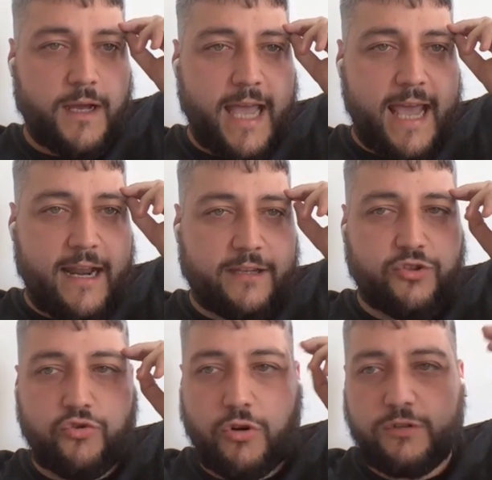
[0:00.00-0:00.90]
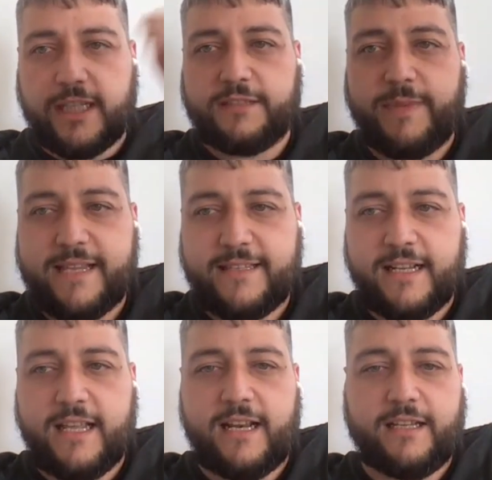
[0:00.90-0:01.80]
Electron. That's
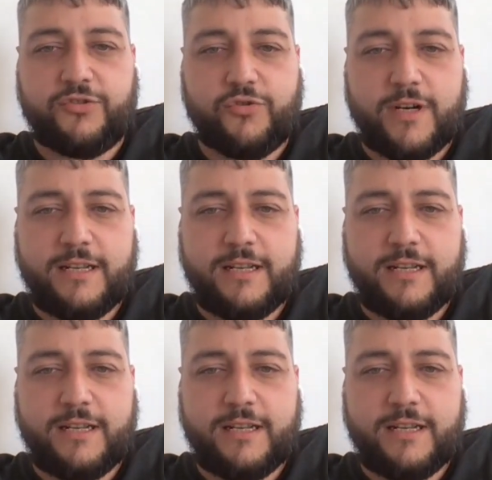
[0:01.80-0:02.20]
basically Electron.